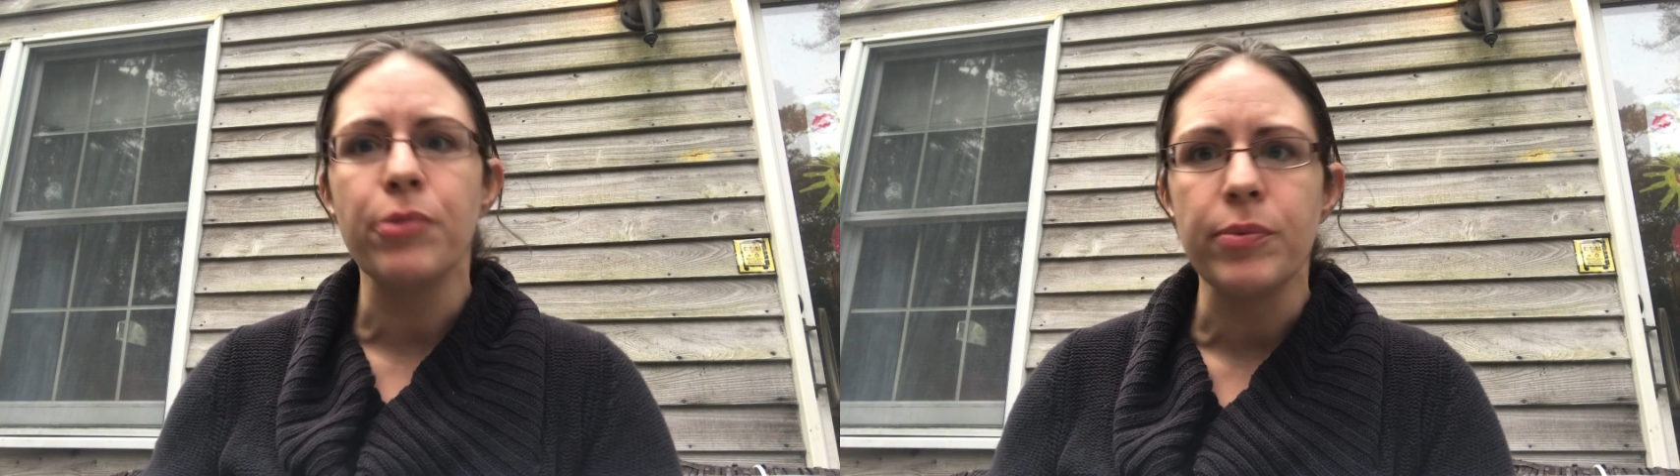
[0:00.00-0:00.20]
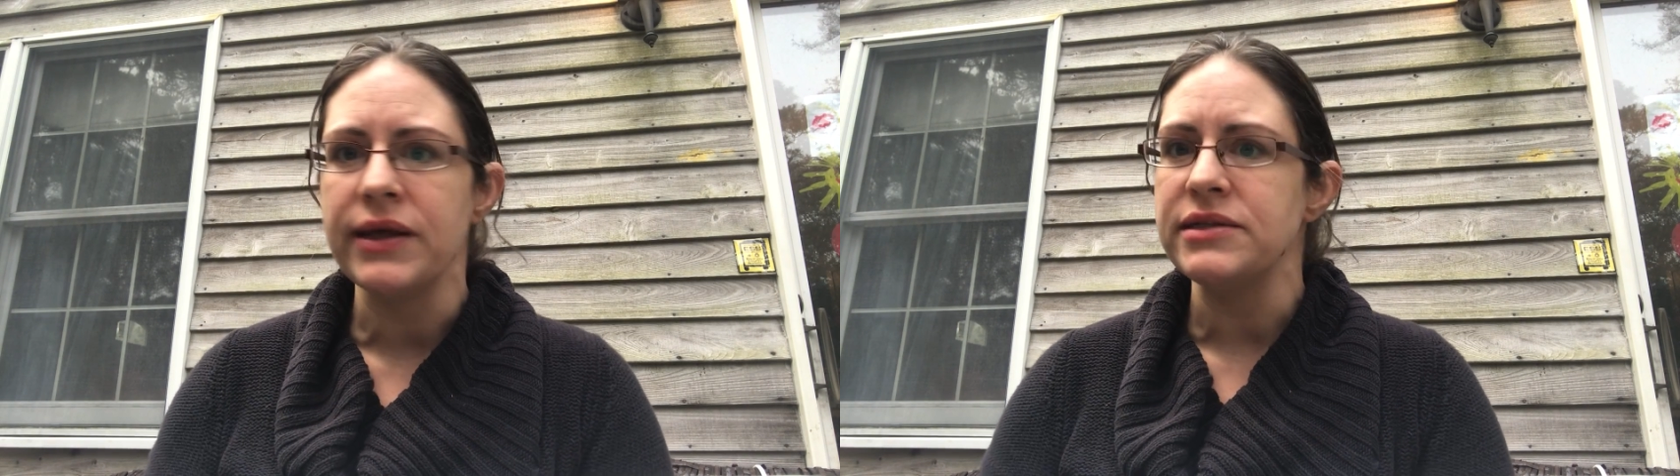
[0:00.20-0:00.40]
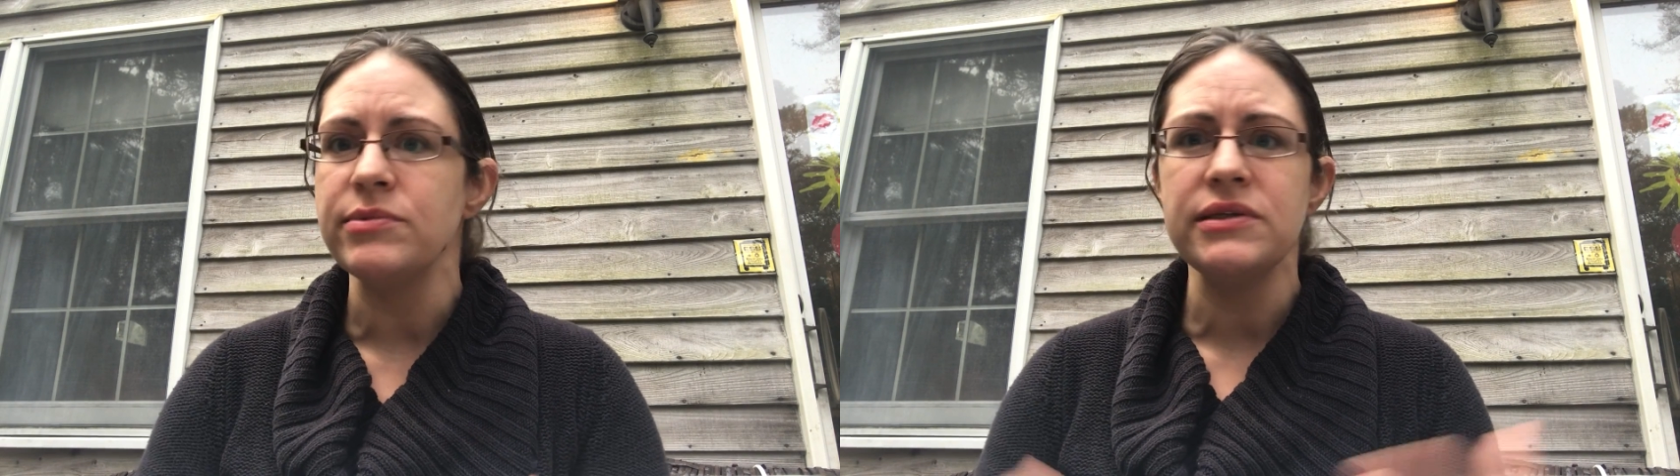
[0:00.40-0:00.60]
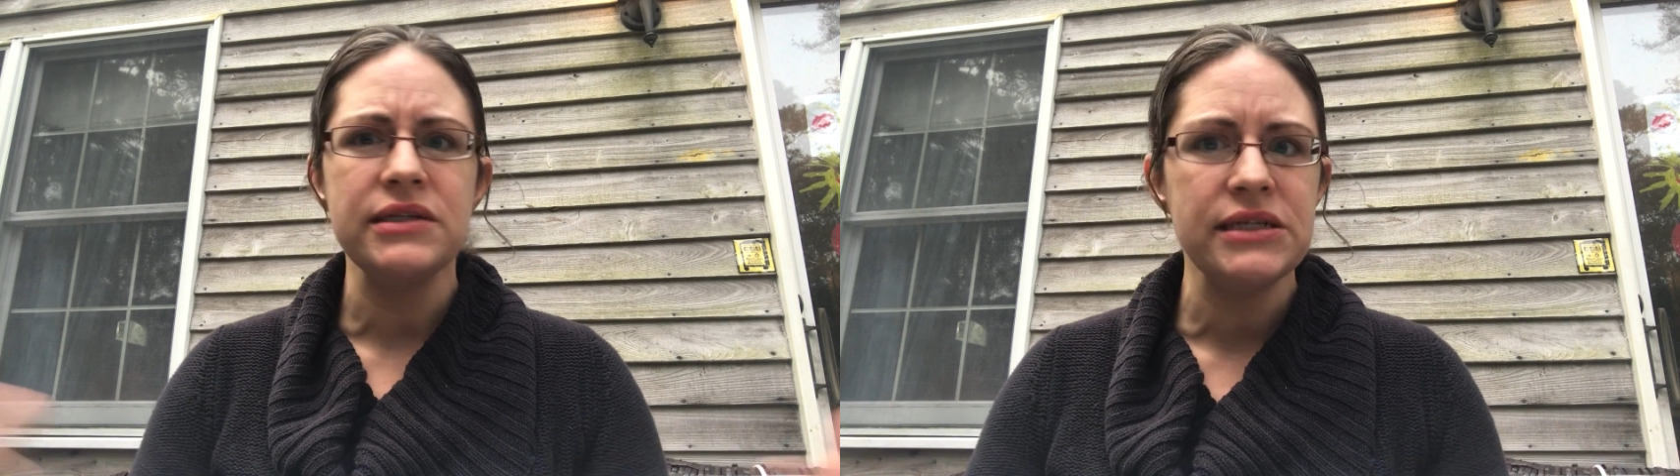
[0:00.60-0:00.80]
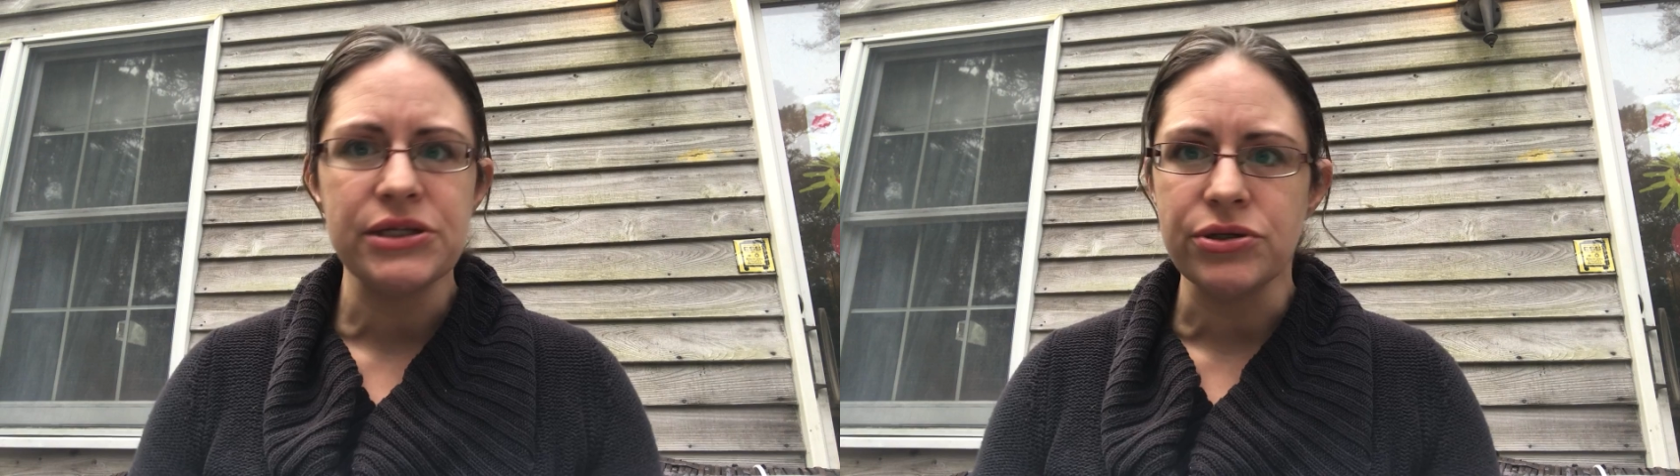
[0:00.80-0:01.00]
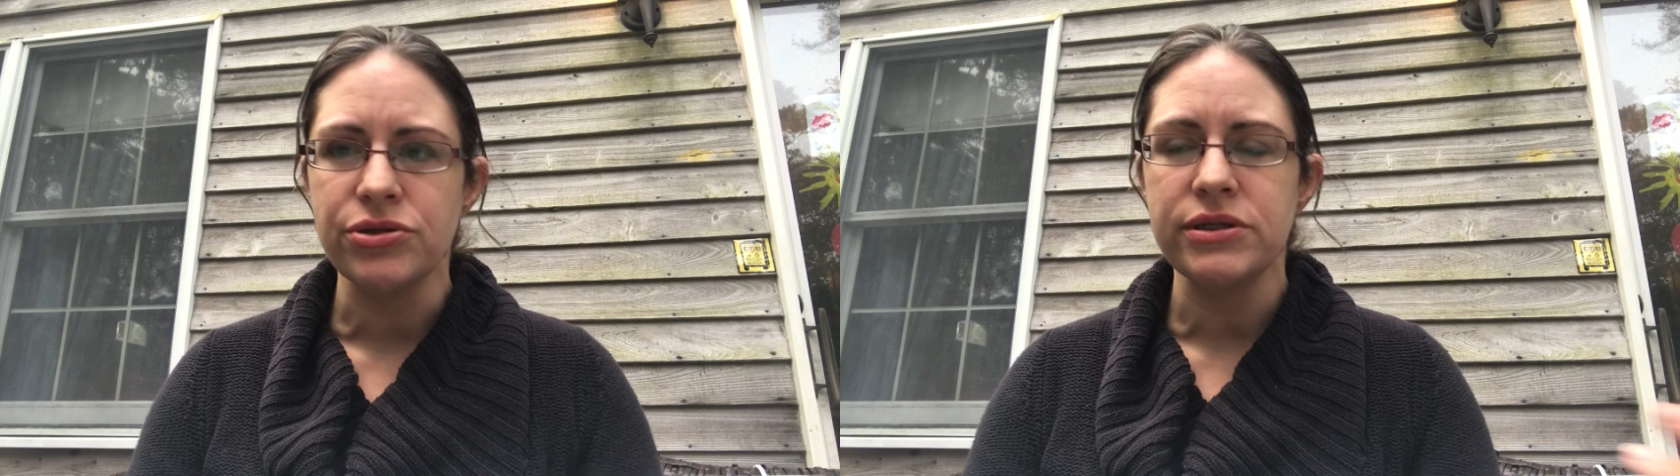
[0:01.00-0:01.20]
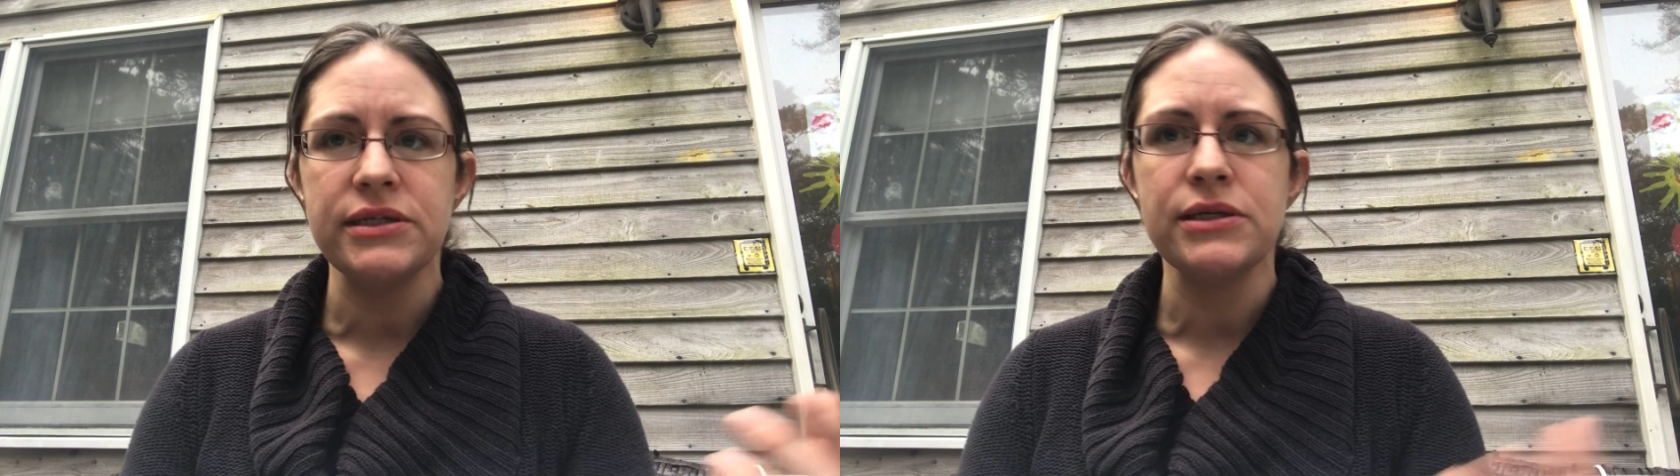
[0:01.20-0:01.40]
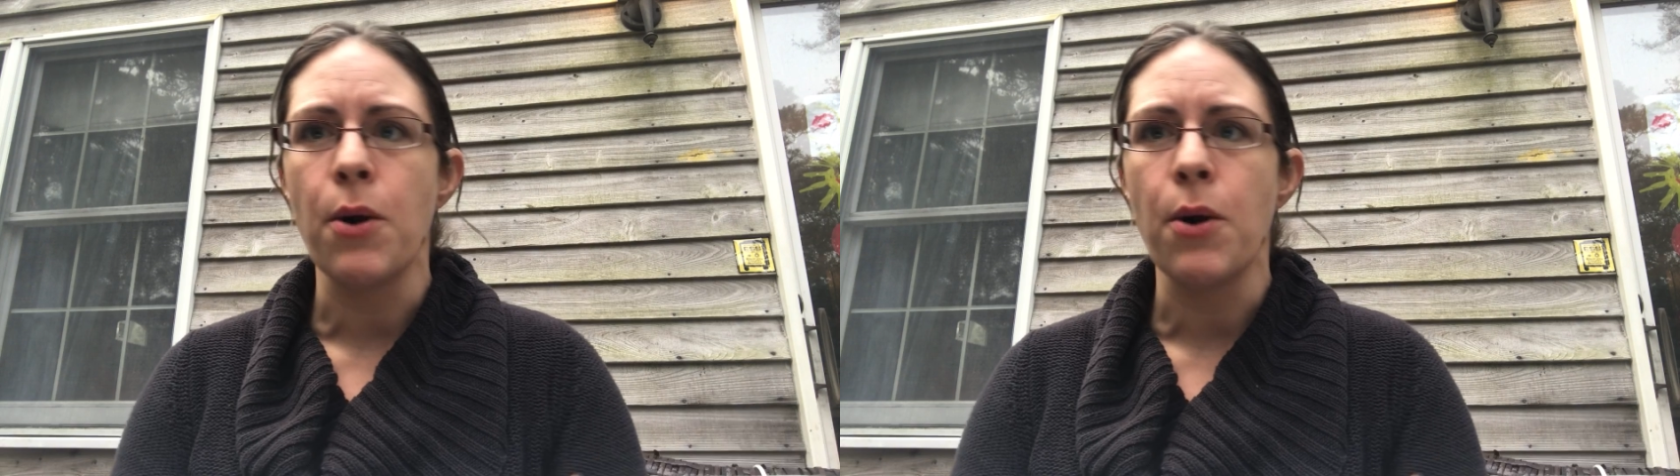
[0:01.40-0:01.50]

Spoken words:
replacements, knee surgeries.